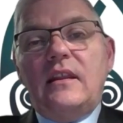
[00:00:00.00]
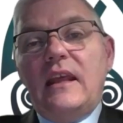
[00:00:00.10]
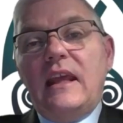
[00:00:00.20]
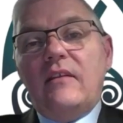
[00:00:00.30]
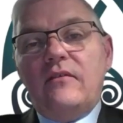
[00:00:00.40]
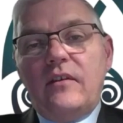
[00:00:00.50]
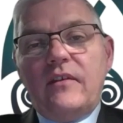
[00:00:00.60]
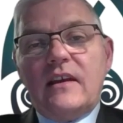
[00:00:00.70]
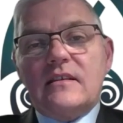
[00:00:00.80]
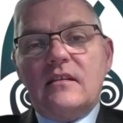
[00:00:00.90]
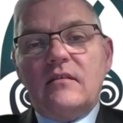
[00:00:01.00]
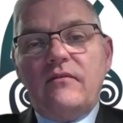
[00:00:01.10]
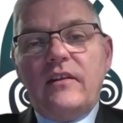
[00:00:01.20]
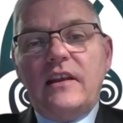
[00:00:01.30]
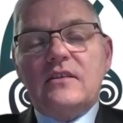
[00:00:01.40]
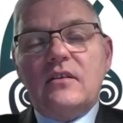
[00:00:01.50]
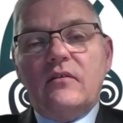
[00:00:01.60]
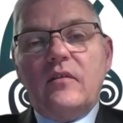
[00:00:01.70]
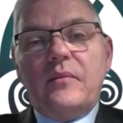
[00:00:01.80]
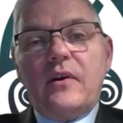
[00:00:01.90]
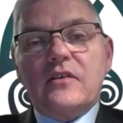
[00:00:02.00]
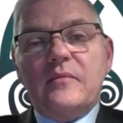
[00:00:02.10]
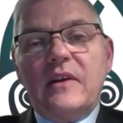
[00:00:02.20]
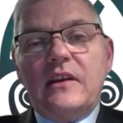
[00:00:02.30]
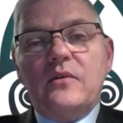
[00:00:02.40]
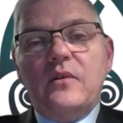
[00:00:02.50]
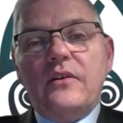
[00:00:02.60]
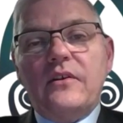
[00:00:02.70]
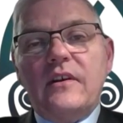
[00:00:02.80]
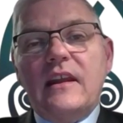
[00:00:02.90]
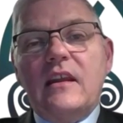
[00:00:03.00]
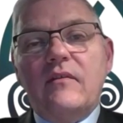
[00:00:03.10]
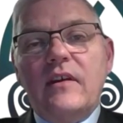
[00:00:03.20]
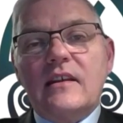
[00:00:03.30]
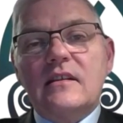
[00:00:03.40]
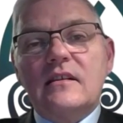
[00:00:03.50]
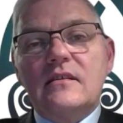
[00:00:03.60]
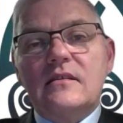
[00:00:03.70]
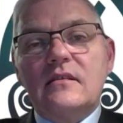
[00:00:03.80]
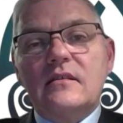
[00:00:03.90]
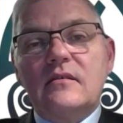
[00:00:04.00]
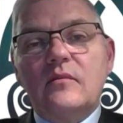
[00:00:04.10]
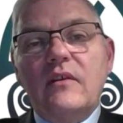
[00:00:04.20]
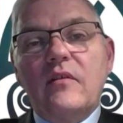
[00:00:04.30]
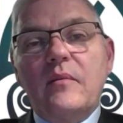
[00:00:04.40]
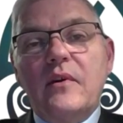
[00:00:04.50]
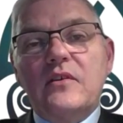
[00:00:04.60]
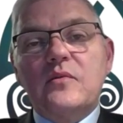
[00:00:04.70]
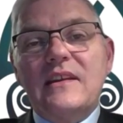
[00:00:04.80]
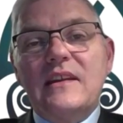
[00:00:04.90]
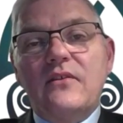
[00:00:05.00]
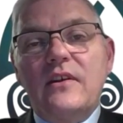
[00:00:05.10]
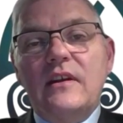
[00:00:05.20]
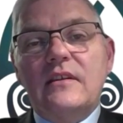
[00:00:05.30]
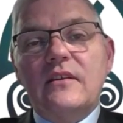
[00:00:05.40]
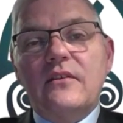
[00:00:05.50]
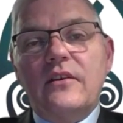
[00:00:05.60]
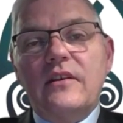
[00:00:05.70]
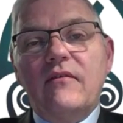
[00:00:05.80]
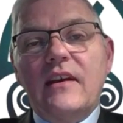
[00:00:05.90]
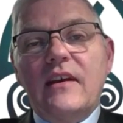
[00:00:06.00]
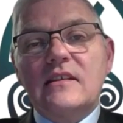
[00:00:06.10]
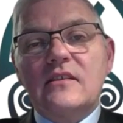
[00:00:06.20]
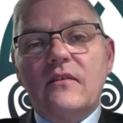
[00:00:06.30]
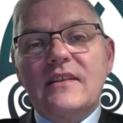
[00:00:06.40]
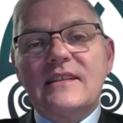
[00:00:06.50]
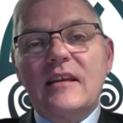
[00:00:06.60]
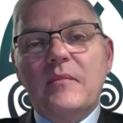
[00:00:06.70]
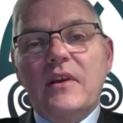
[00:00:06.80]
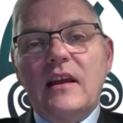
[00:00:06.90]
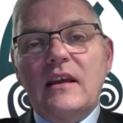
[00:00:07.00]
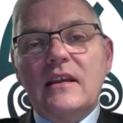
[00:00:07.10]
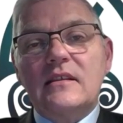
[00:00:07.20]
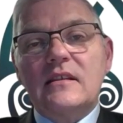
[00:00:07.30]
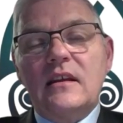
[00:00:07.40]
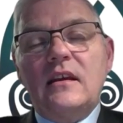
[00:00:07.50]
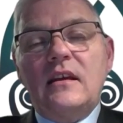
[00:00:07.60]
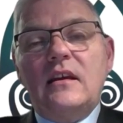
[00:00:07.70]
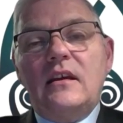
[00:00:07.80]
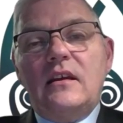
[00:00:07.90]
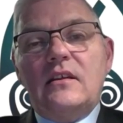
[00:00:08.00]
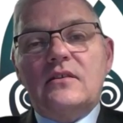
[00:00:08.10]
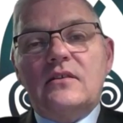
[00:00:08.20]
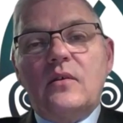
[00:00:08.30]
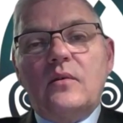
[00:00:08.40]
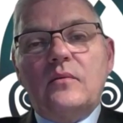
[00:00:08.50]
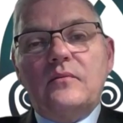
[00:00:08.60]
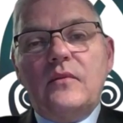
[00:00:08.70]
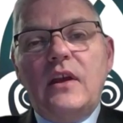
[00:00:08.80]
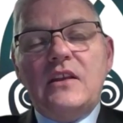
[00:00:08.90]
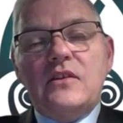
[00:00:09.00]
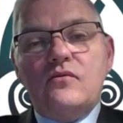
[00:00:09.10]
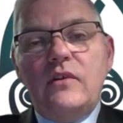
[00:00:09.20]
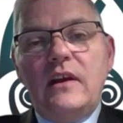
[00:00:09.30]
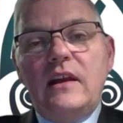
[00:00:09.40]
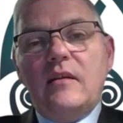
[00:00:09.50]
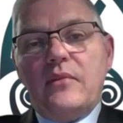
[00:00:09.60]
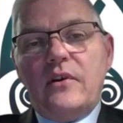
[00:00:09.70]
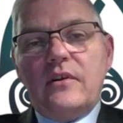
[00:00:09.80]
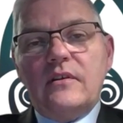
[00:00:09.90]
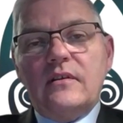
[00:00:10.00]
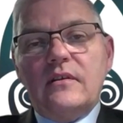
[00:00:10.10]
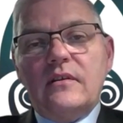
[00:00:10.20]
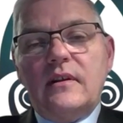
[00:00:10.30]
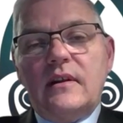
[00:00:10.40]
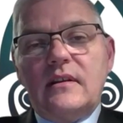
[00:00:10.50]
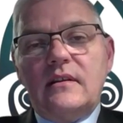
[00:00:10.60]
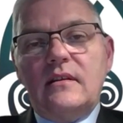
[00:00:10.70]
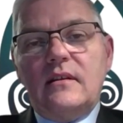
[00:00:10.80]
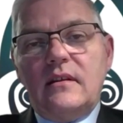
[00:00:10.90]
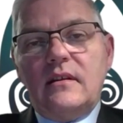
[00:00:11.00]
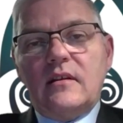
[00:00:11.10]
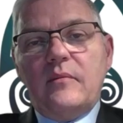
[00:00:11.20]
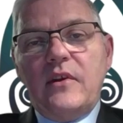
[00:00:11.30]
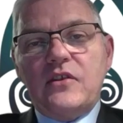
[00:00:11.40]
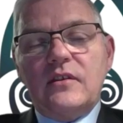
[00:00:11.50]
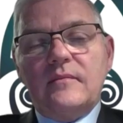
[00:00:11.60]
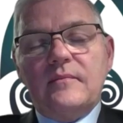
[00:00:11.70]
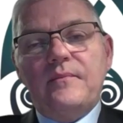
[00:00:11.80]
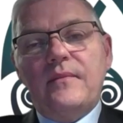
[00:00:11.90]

They have a vessel fleet of approximately 280 vessels. We have about 23 to 30 vessels of the same class. So it's really important that the Commission